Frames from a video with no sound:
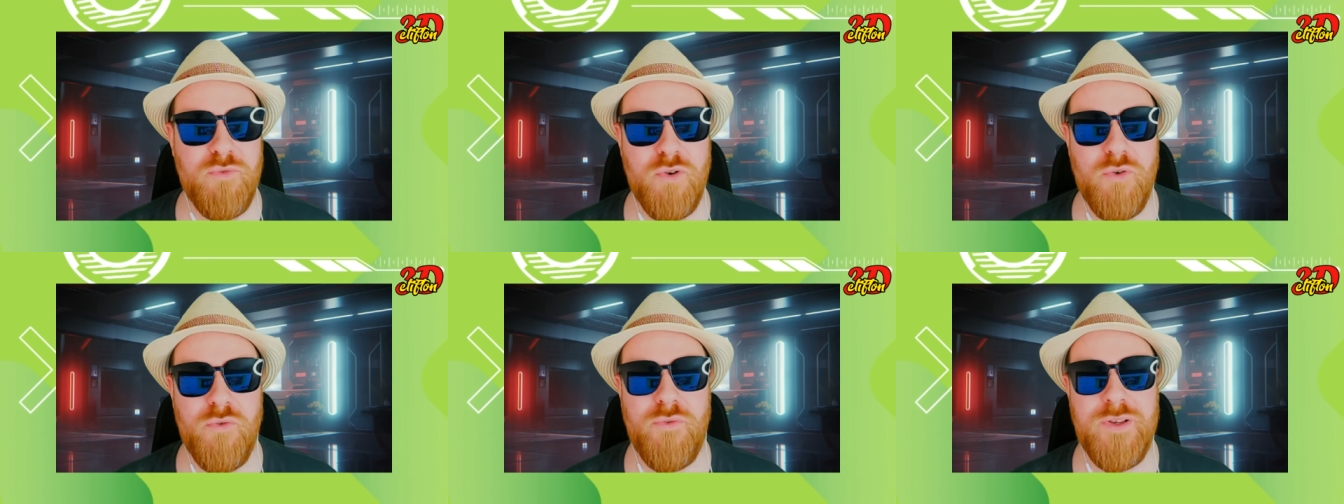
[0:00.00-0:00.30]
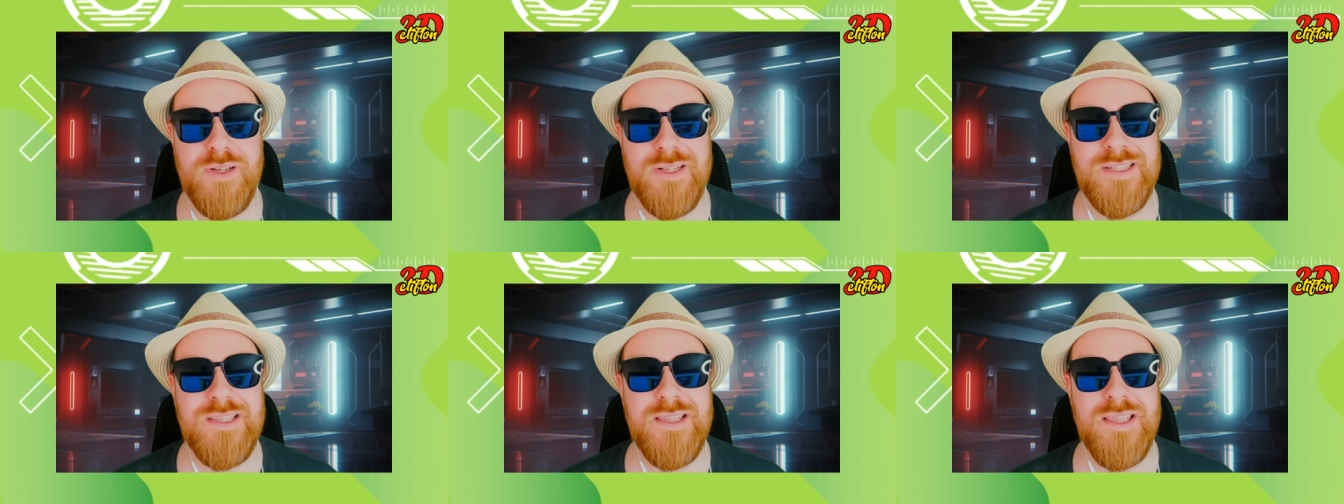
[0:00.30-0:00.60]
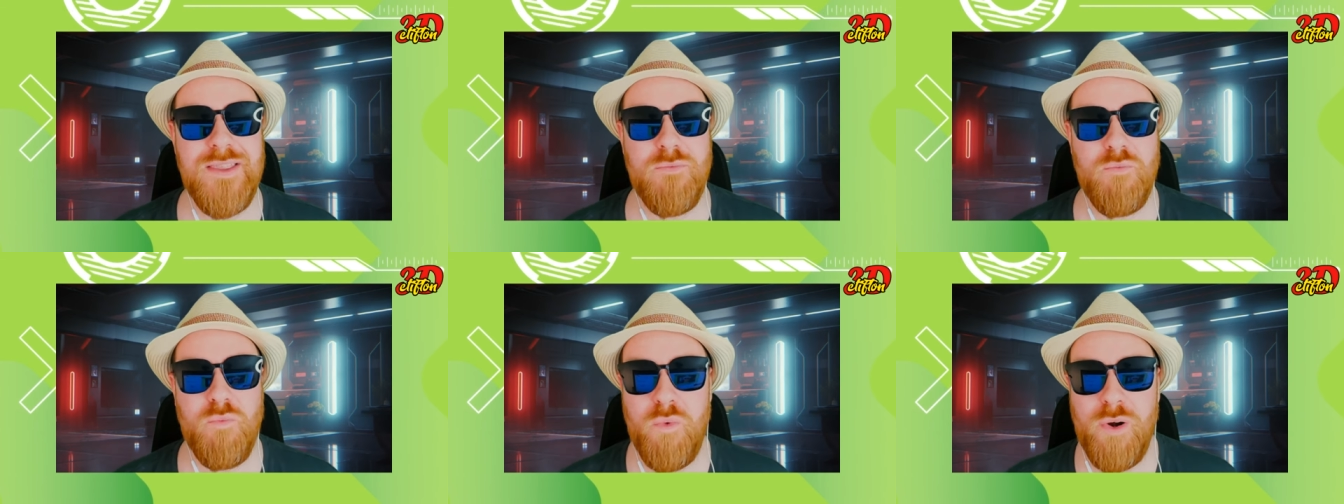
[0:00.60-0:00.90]
movies
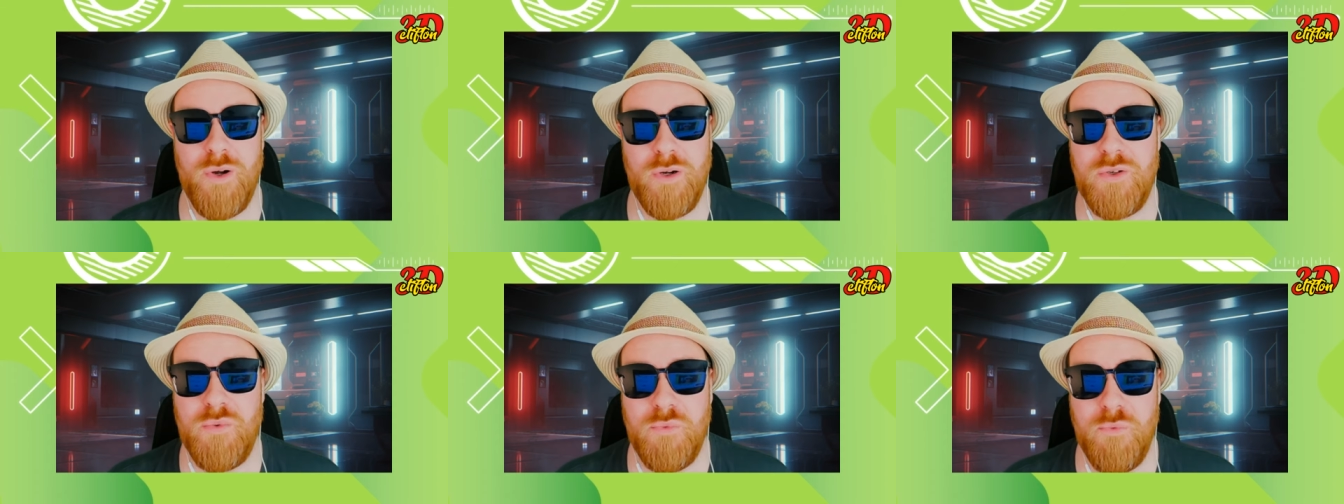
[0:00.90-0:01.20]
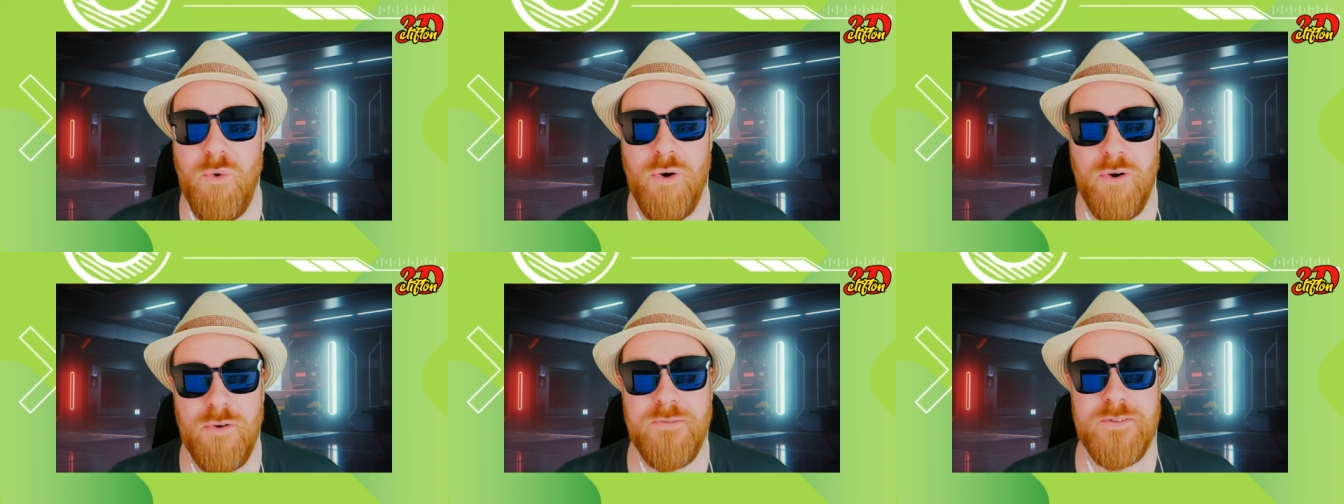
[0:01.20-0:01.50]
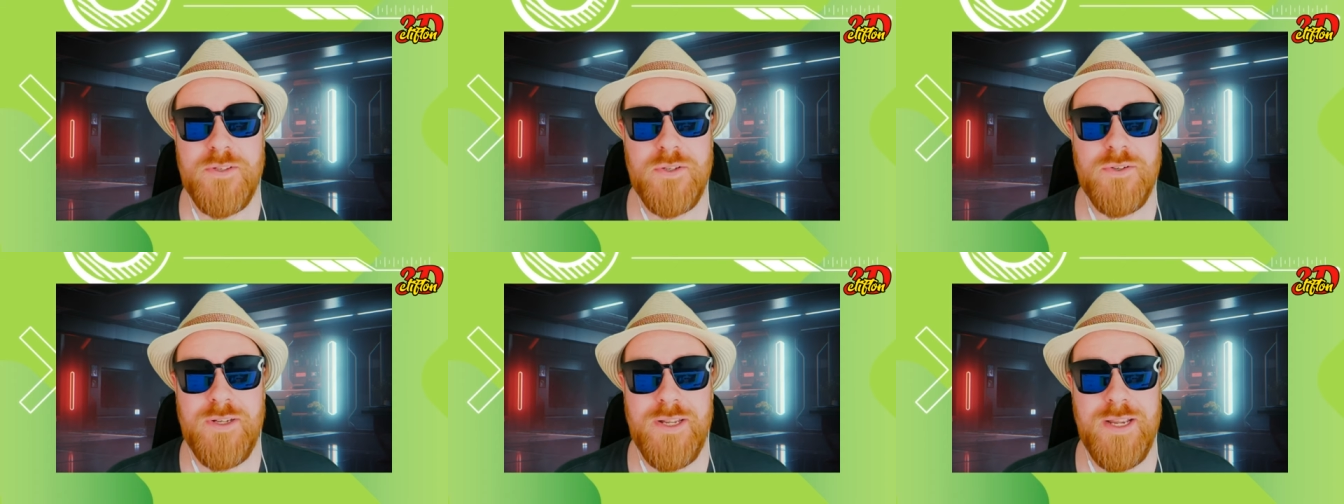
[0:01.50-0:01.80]
where
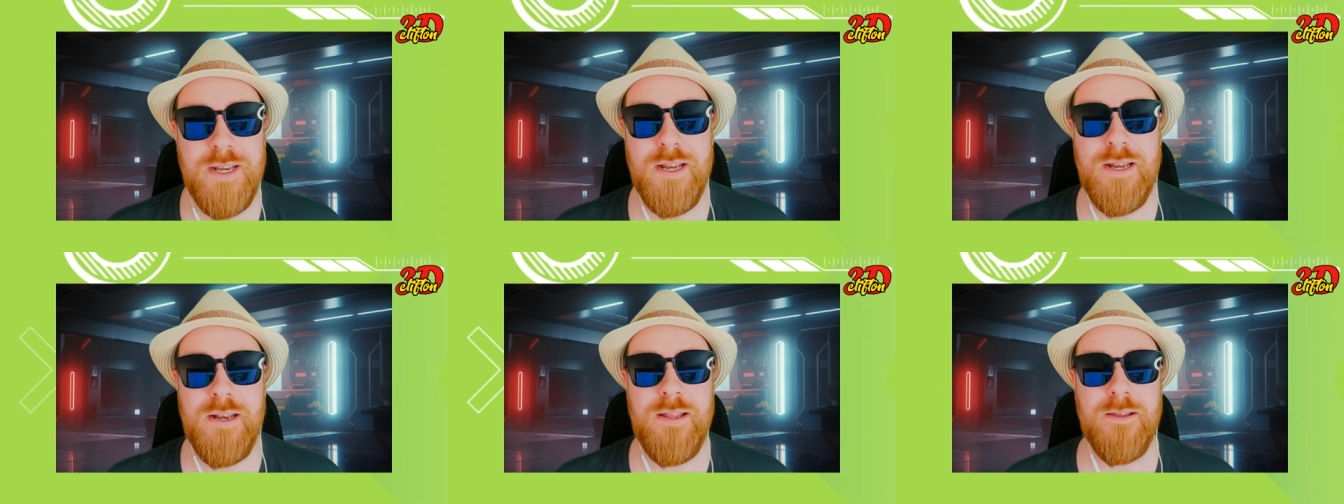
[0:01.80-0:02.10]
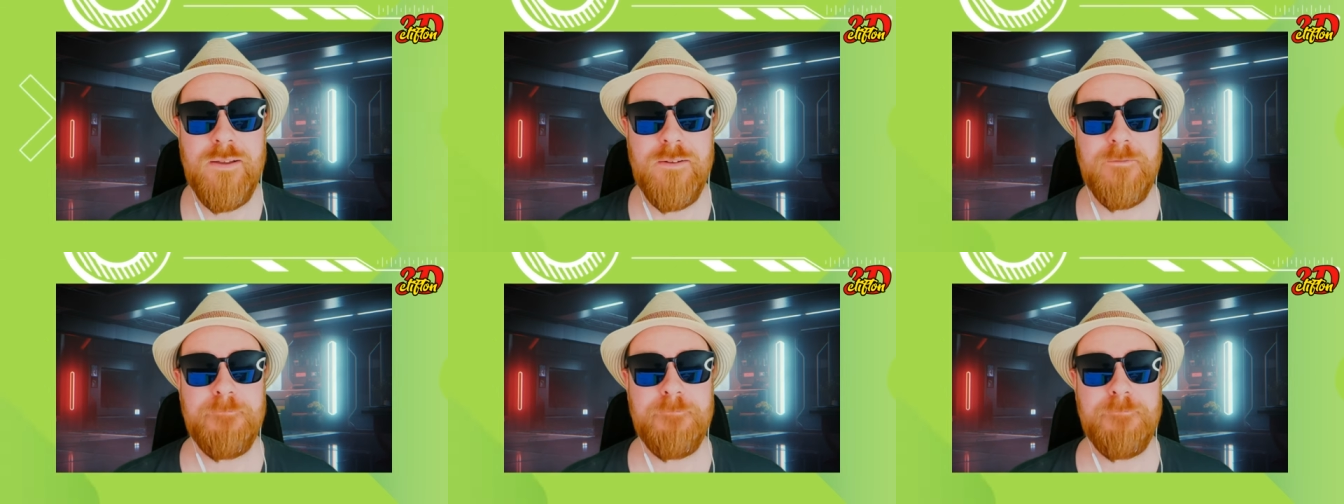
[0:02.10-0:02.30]
dwarves are needed,